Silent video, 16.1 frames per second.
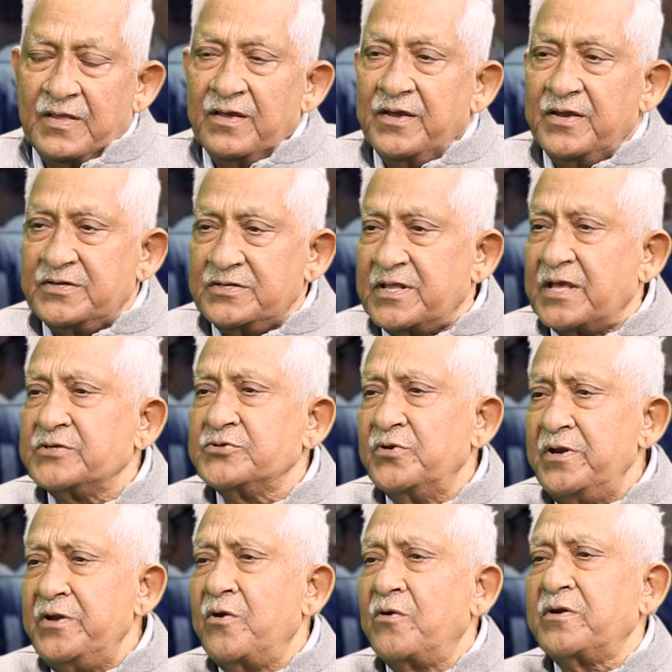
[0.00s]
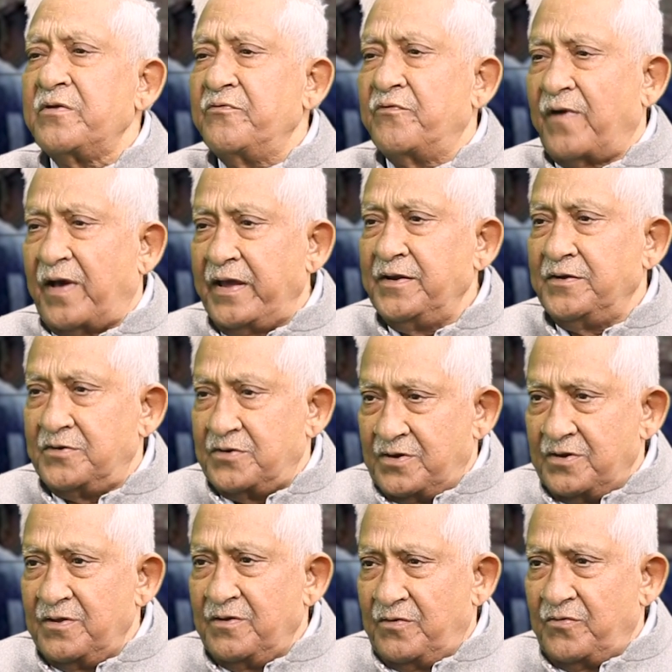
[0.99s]
It is actually not a fight.
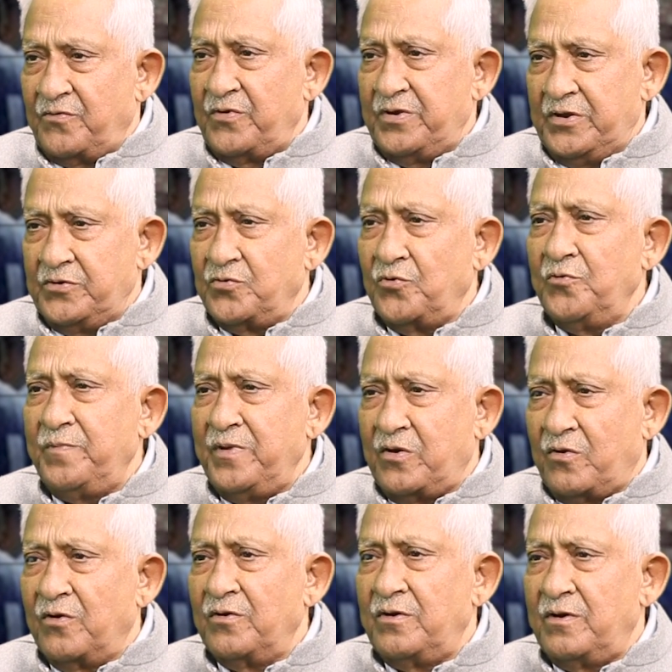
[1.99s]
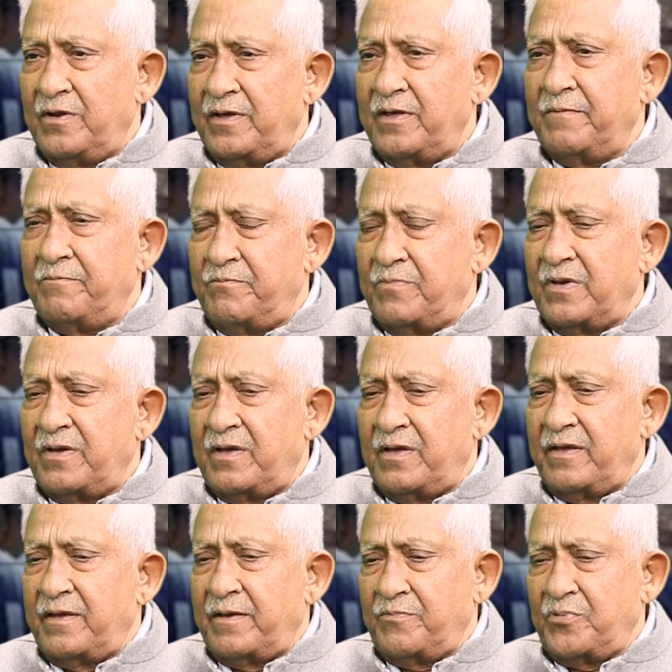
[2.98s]
It won't be called
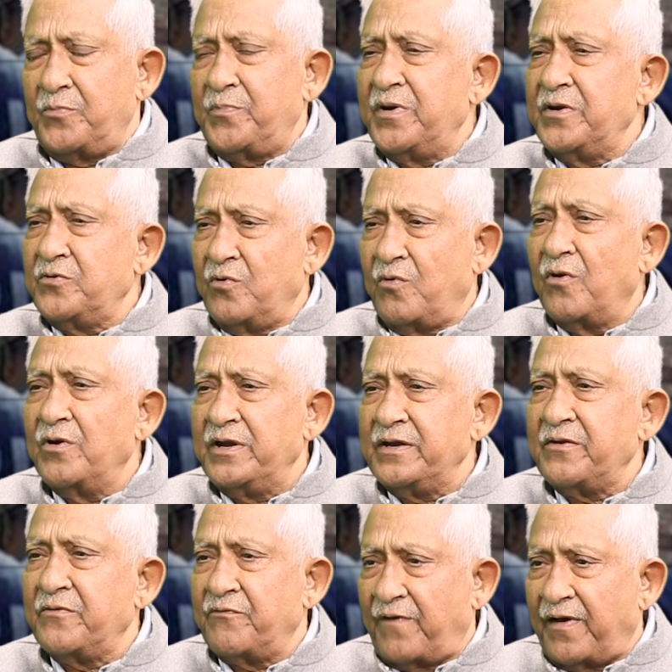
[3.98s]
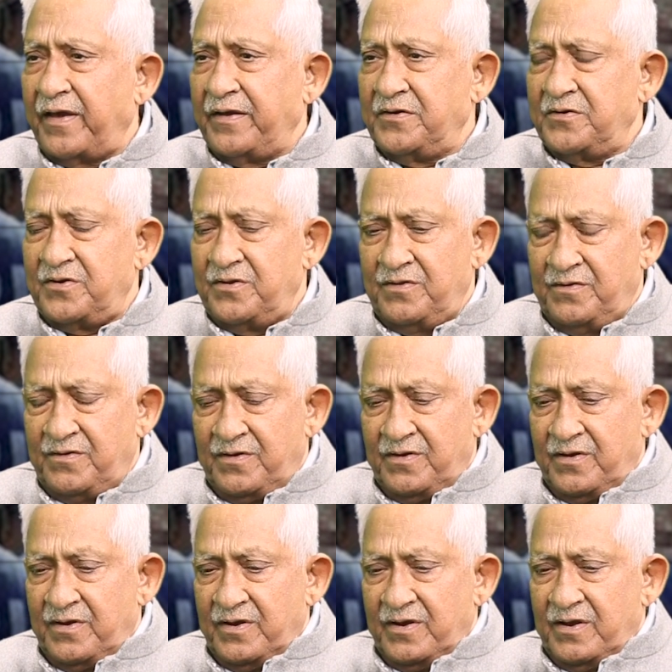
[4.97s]
appropriate to call it a fight.
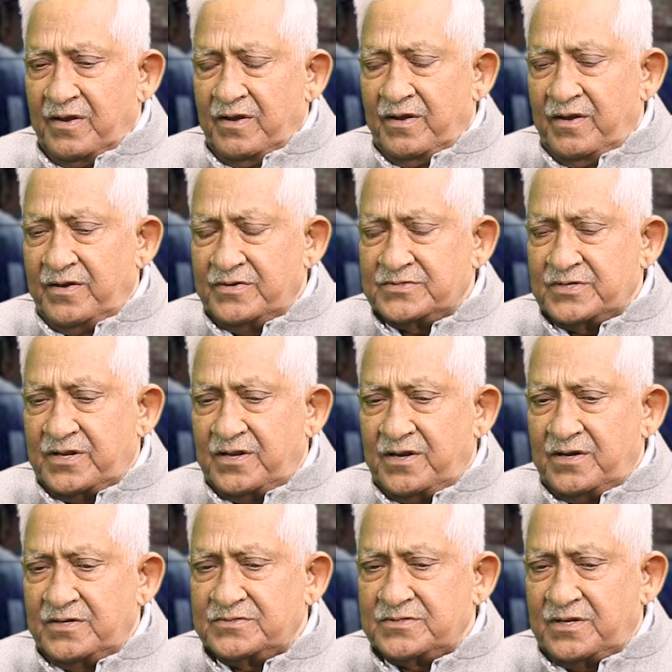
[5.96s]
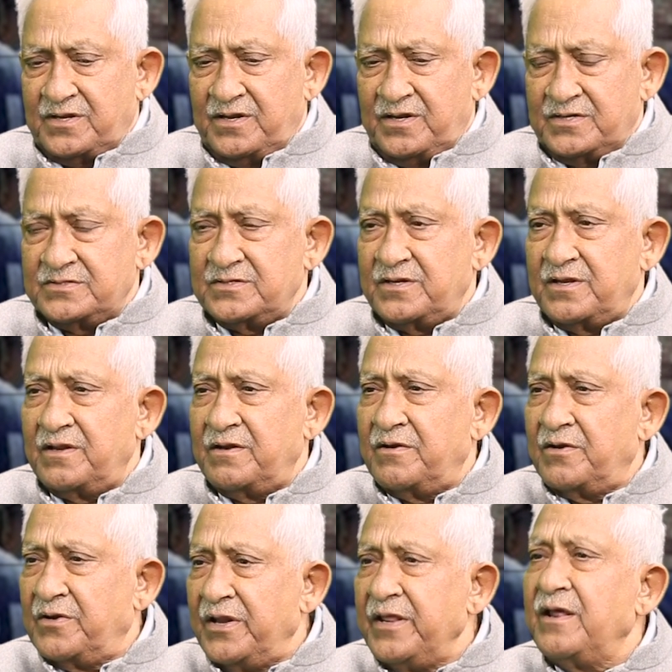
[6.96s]
It's a
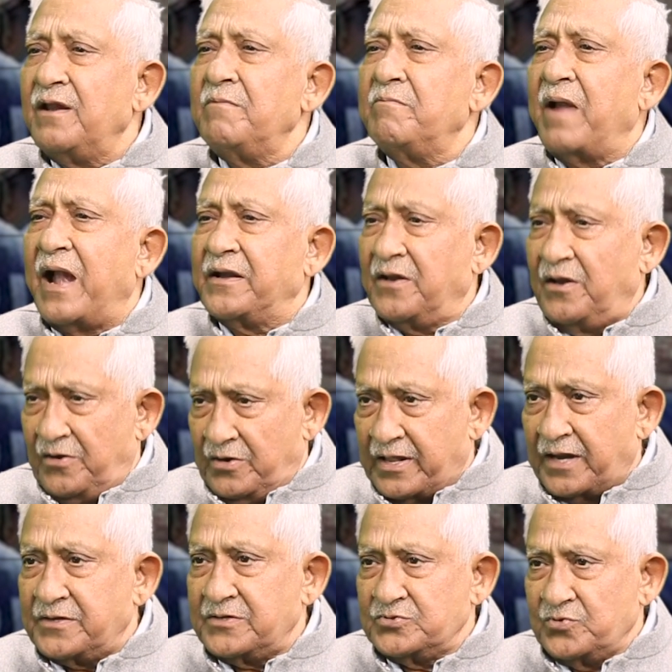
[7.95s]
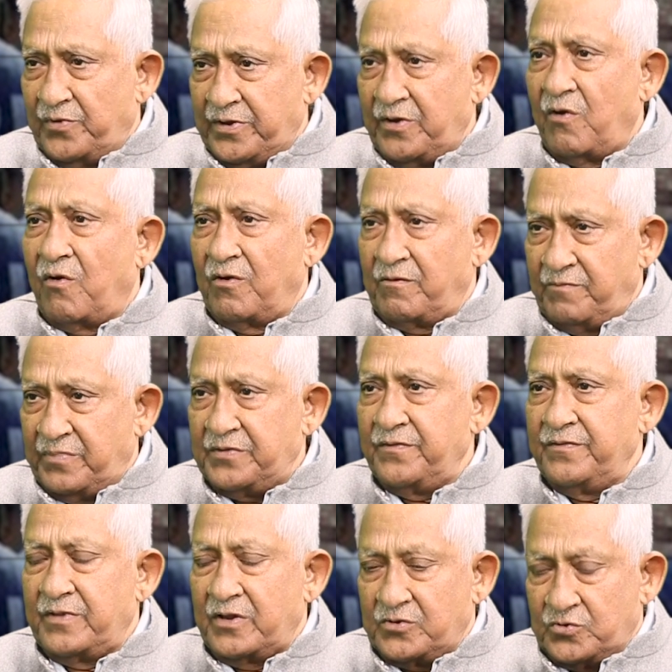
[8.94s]
legal battle that is going on
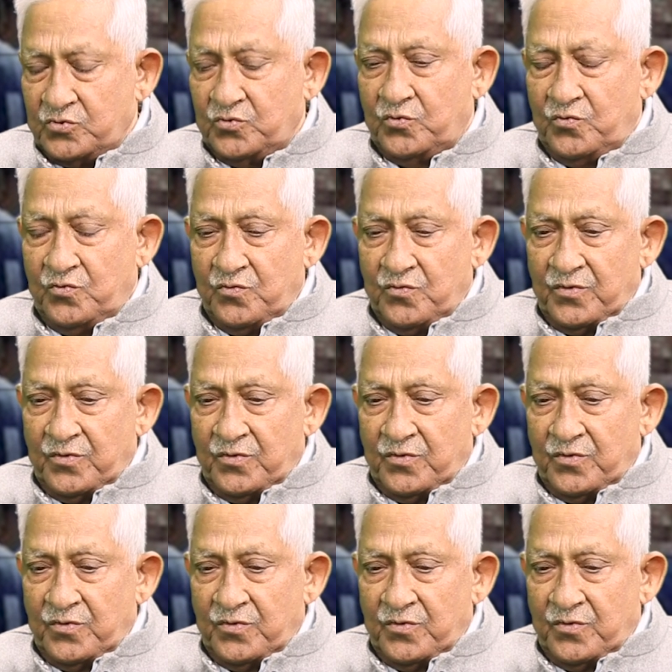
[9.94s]
between the two,